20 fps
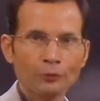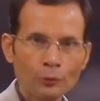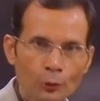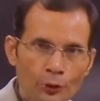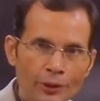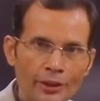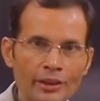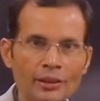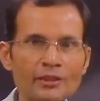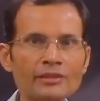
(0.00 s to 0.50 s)

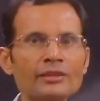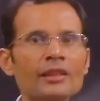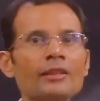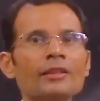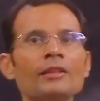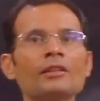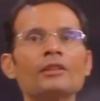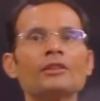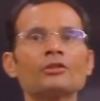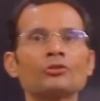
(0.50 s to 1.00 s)
fluids
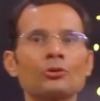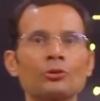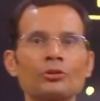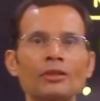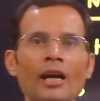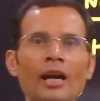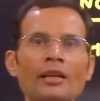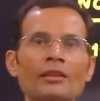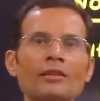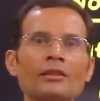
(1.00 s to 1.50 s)
so
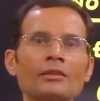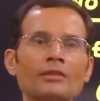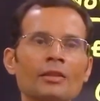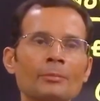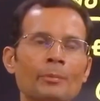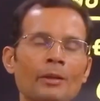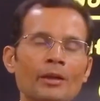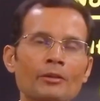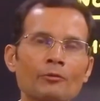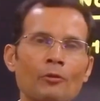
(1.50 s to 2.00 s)
that the
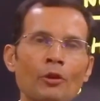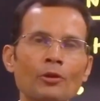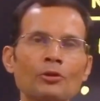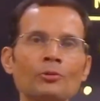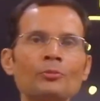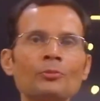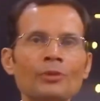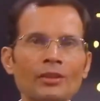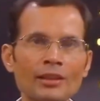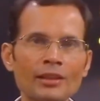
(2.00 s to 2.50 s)
blood
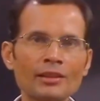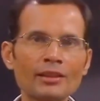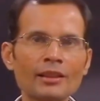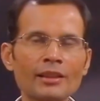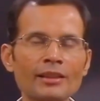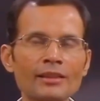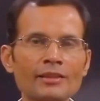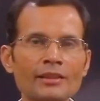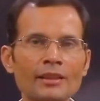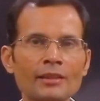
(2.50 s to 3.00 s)
volume will
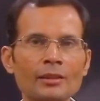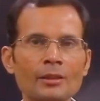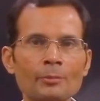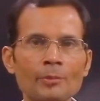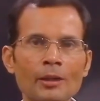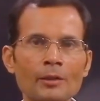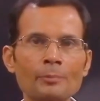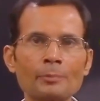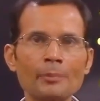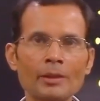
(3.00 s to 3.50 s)
increase and the
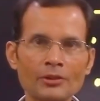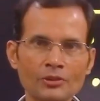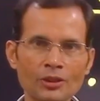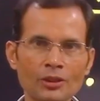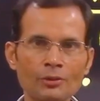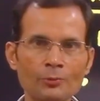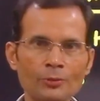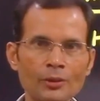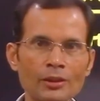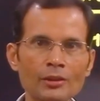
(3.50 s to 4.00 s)
blood
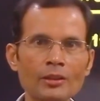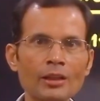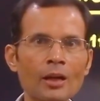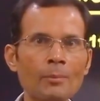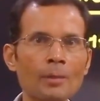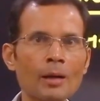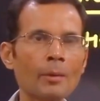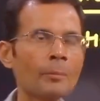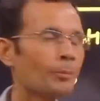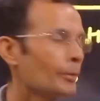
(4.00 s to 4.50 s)
pressure will
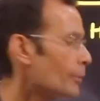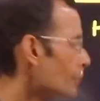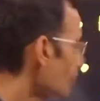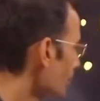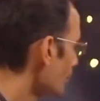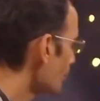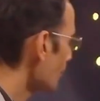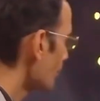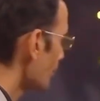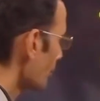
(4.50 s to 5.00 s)
come up,
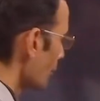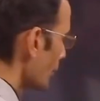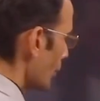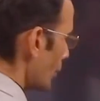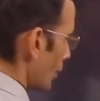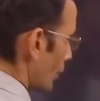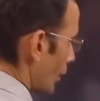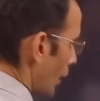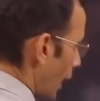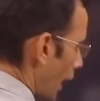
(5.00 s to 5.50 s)

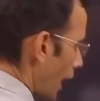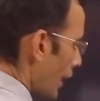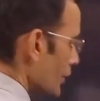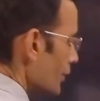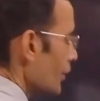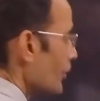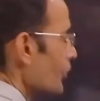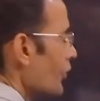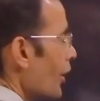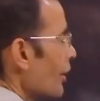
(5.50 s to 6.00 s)

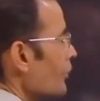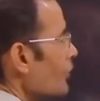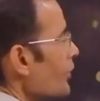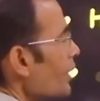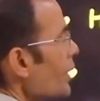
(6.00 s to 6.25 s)
and the drug